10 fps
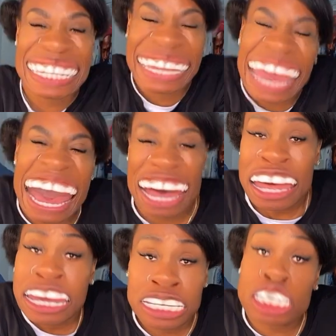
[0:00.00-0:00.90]
Yeah,
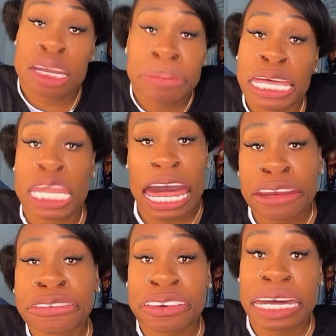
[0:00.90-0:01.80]
it's gonna be a
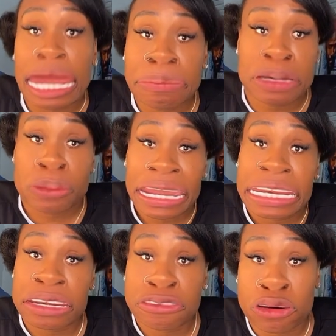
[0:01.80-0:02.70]
lot of fun. I've been
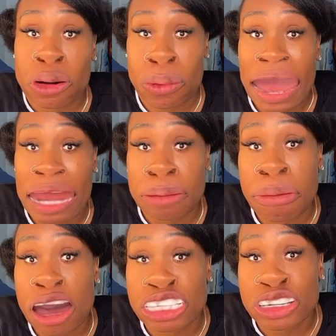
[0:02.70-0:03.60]
waiting for a while to
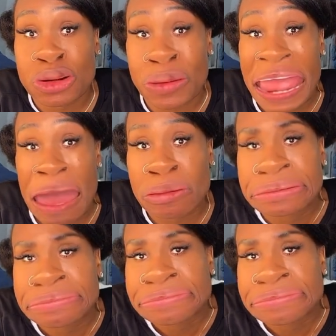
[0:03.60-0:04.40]
boss you around.